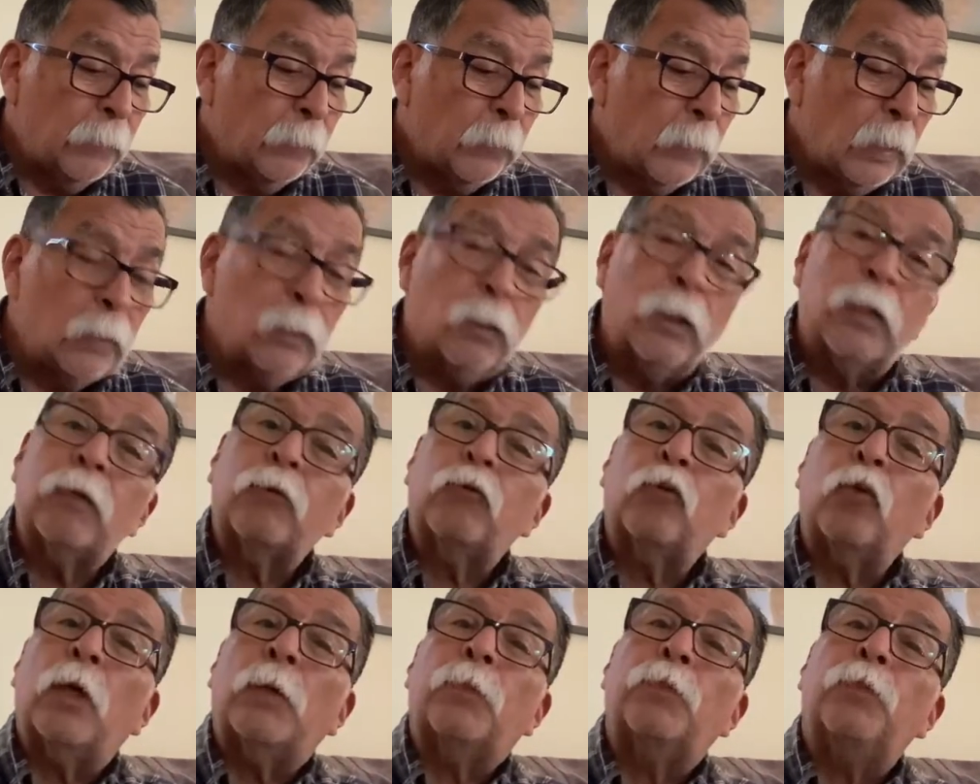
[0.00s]
But look
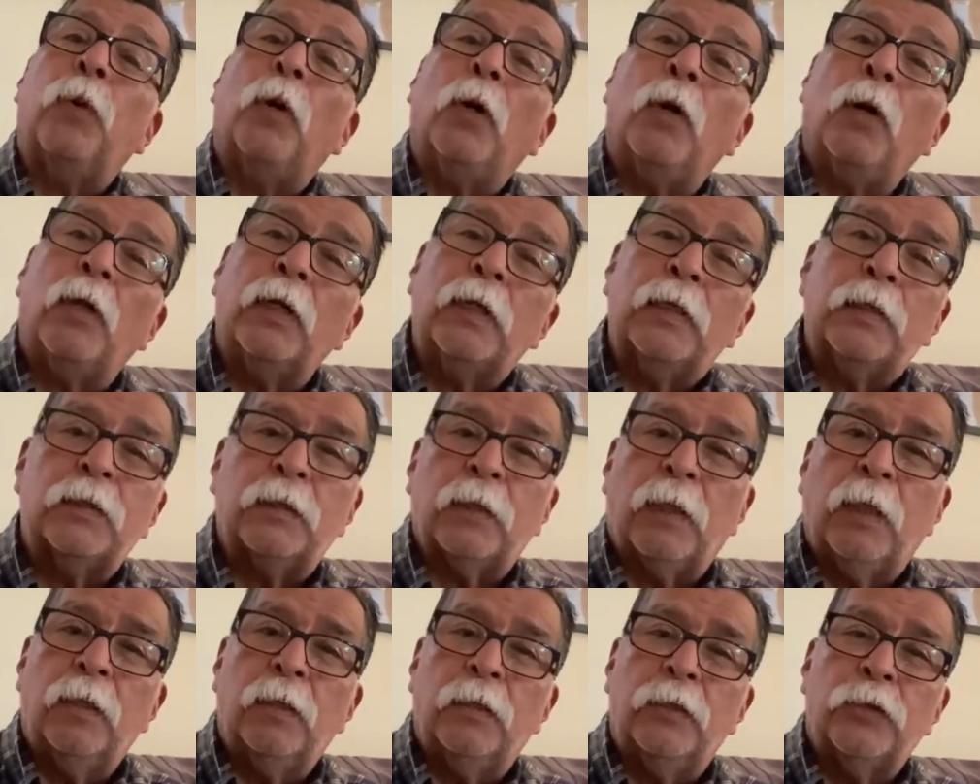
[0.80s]
at what Paul and
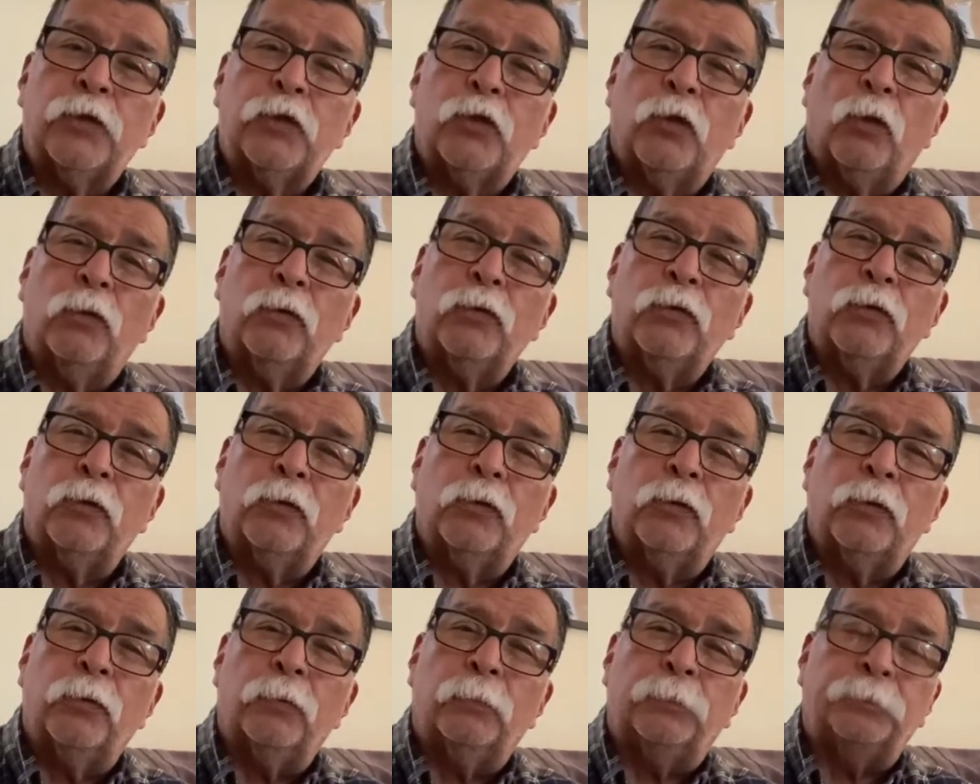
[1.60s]
Silas chose to
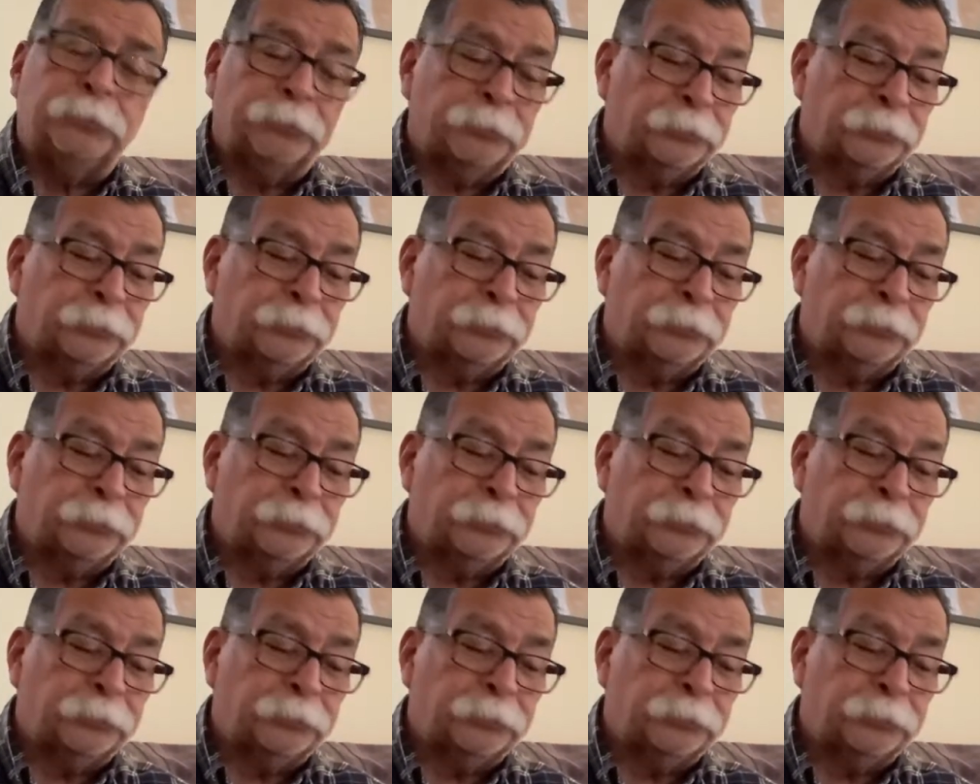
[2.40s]
do.